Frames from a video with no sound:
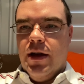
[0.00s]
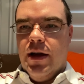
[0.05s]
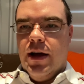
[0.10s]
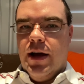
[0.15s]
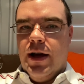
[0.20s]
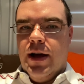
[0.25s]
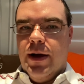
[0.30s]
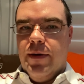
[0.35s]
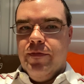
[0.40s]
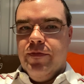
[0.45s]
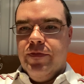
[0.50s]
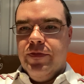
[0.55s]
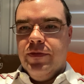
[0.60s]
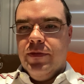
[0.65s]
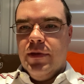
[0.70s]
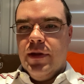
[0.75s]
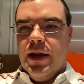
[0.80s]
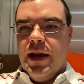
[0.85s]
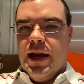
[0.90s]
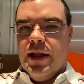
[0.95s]
And
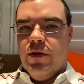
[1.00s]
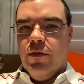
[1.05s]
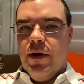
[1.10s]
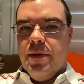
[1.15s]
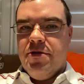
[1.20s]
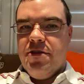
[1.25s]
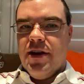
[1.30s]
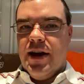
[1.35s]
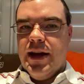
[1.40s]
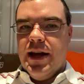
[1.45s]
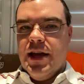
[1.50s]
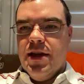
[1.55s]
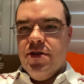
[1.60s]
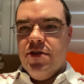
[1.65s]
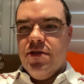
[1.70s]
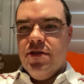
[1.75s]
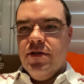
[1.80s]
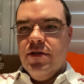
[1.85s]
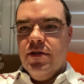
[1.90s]
the website is